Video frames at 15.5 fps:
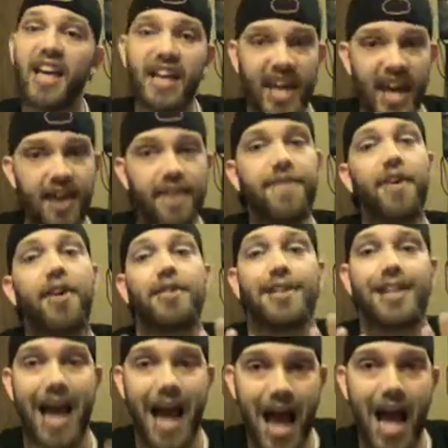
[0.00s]
Give her
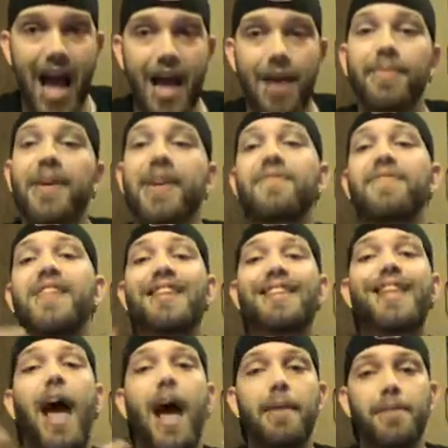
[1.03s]
time. Give this
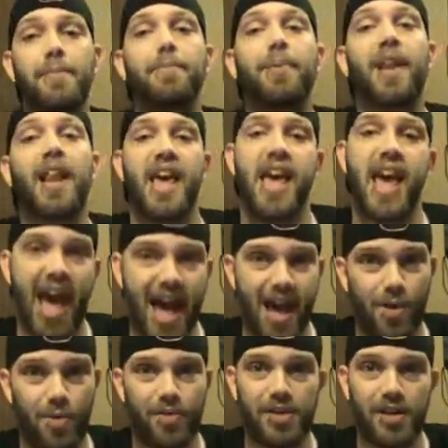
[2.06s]
time to play
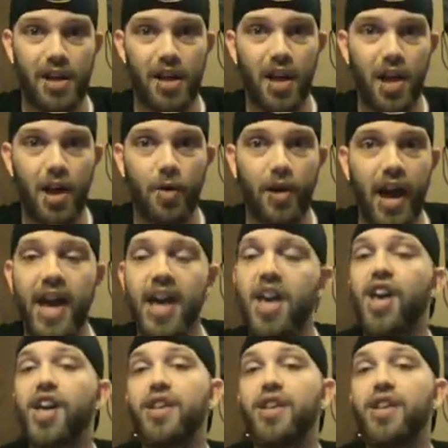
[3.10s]
out. Okay?